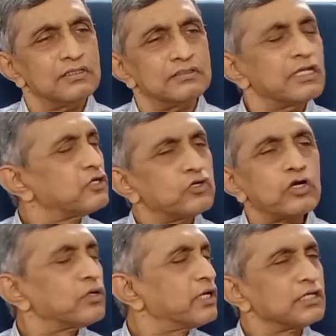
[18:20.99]
They did not
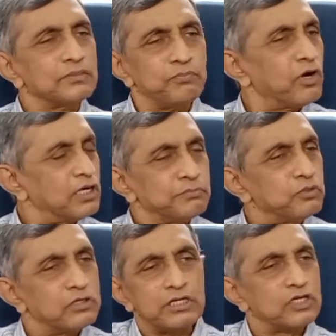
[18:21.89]
look at the
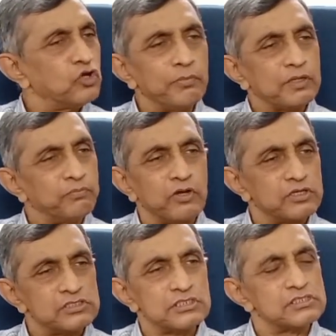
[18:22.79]
pocketbook or economic policies.